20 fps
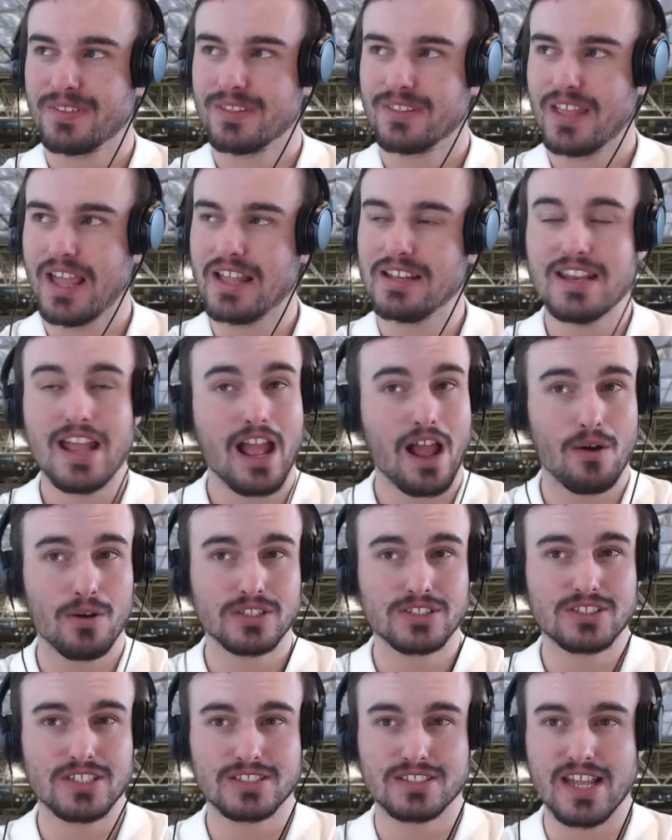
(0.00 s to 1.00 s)
And now
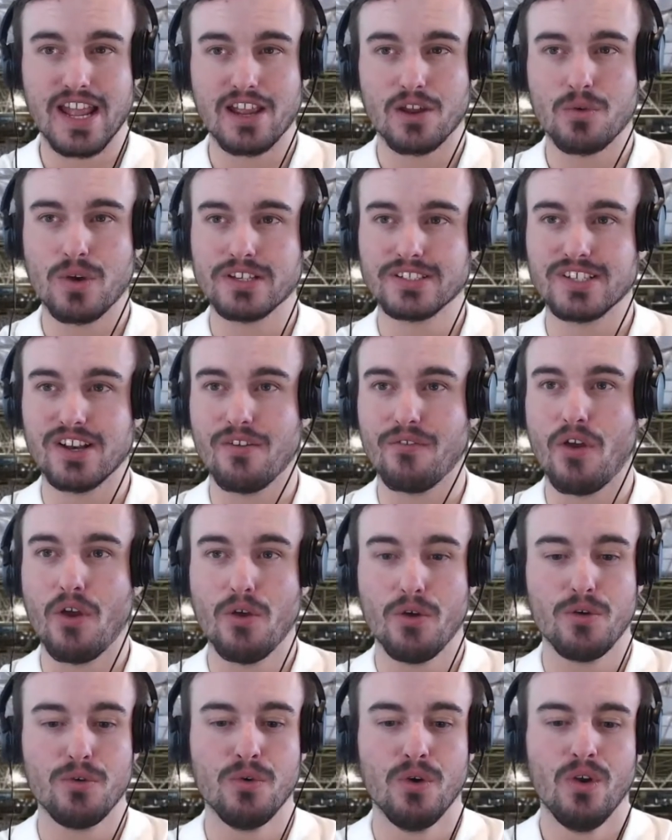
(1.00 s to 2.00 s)
it's just that question of
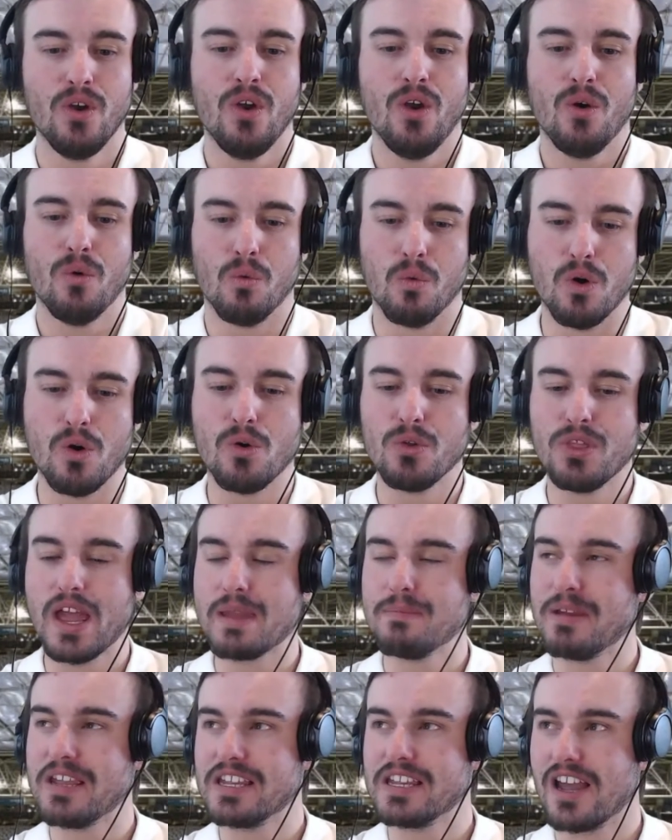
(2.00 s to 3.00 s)
who will they
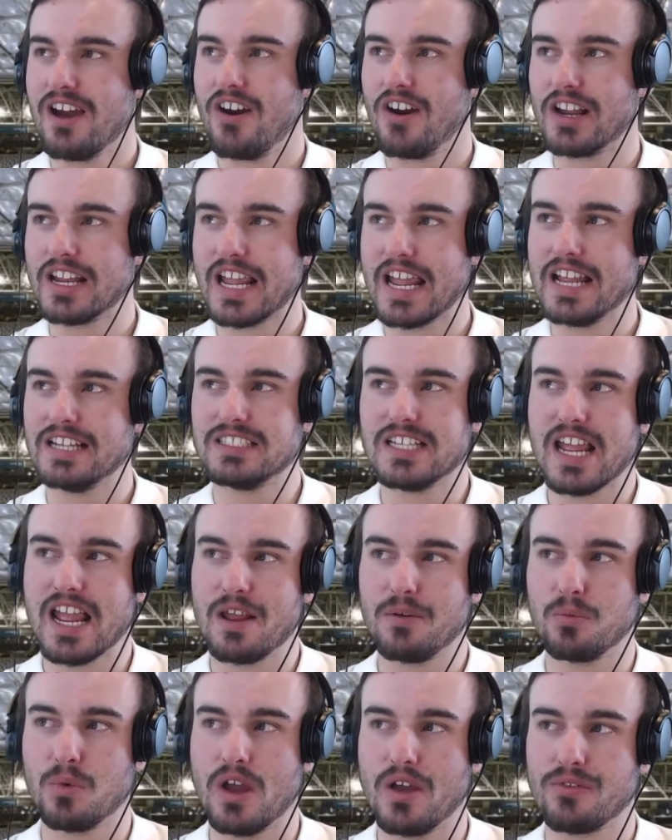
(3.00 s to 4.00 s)
be going
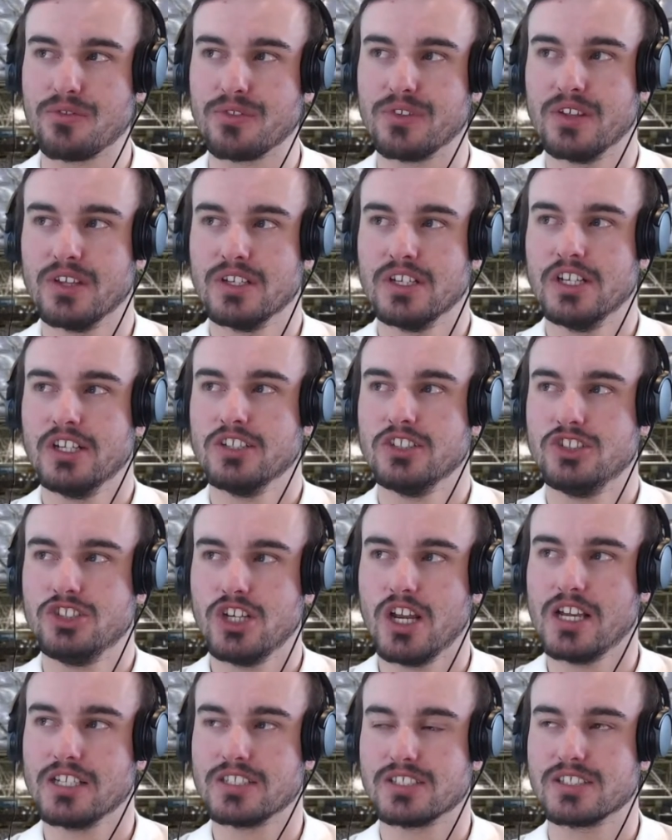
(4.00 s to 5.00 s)
head-to-head with
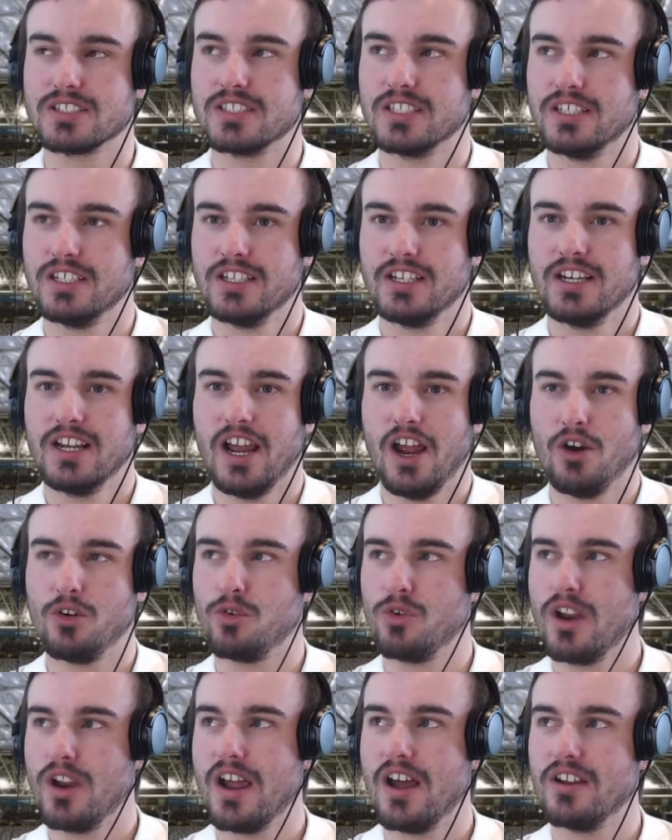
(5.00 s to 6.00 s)
just
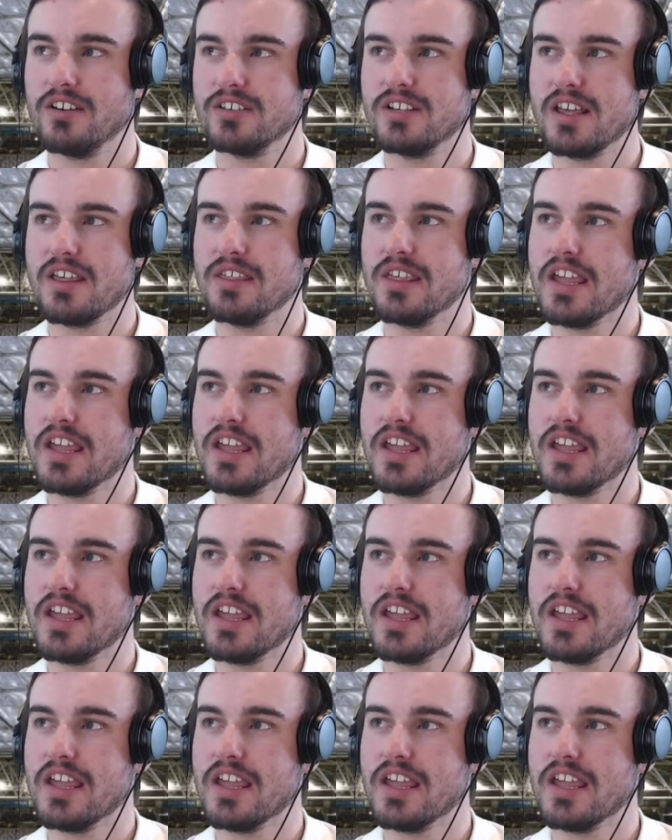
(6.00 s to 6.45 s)
around the